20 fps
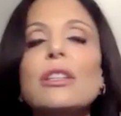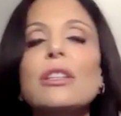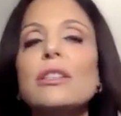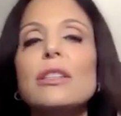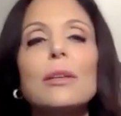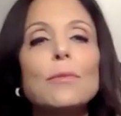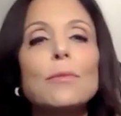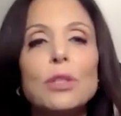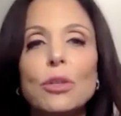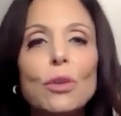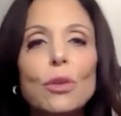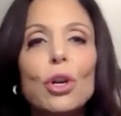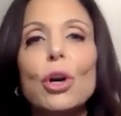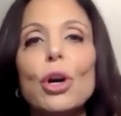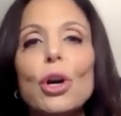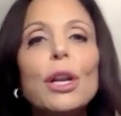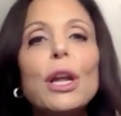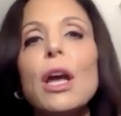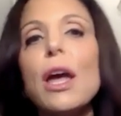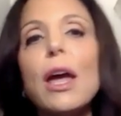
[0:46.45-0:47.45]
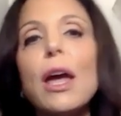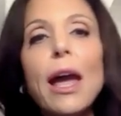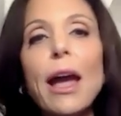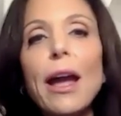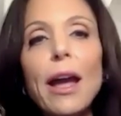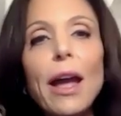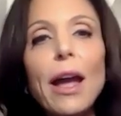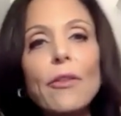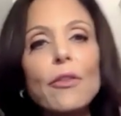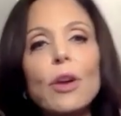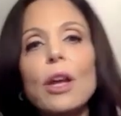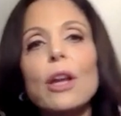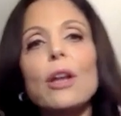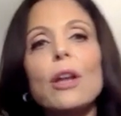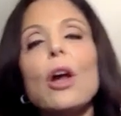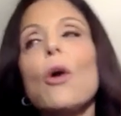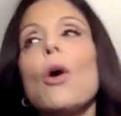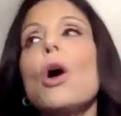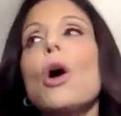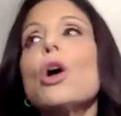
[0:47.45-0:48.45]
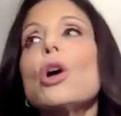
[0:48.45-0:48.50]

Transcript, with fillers: It seems too good, you know.